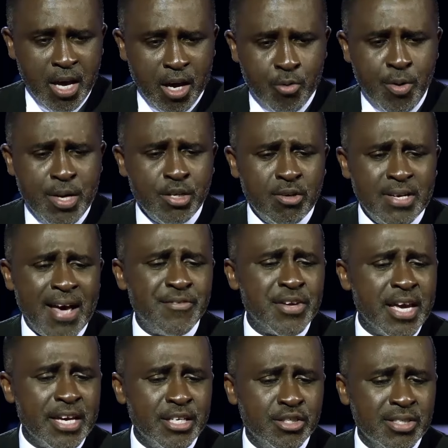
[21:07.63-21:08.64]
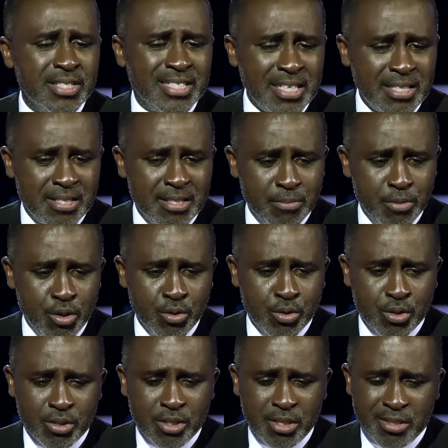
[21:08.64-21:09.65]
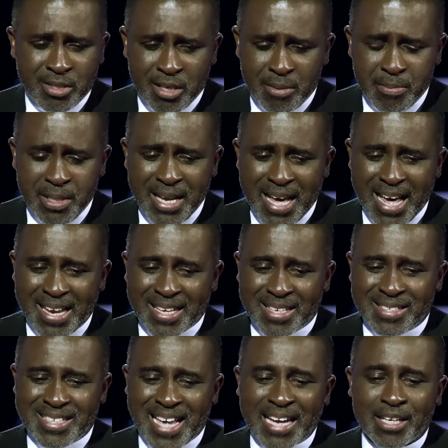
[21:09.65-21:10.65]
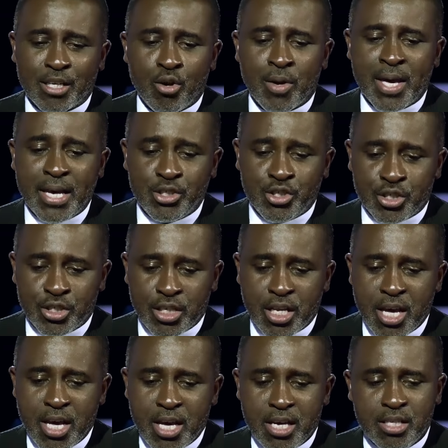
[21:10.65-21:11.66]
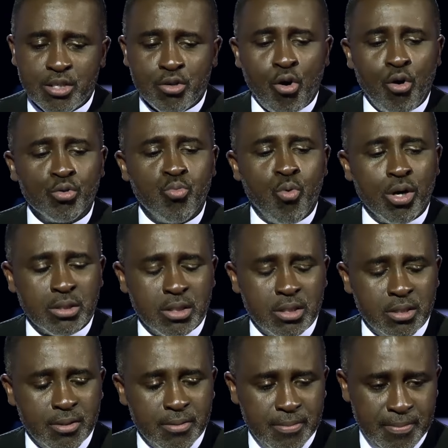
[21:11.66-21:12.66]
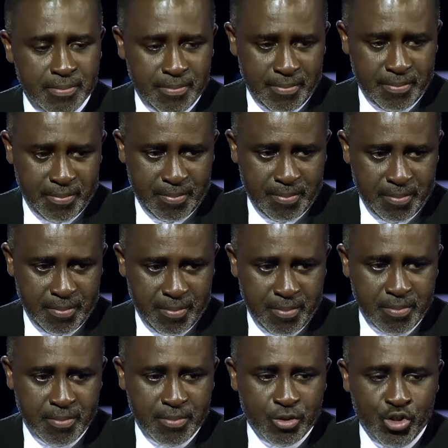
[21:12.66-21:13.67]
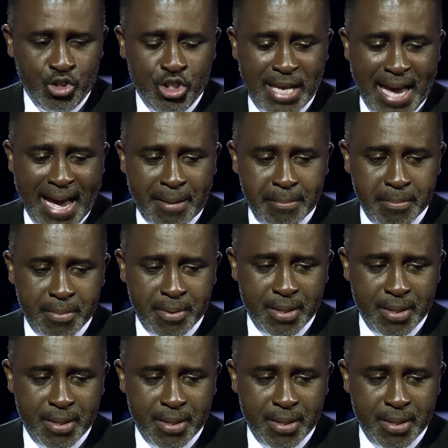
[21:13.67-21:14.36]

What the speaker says: A radio navigation system used to determine an exact location is called what? Jam.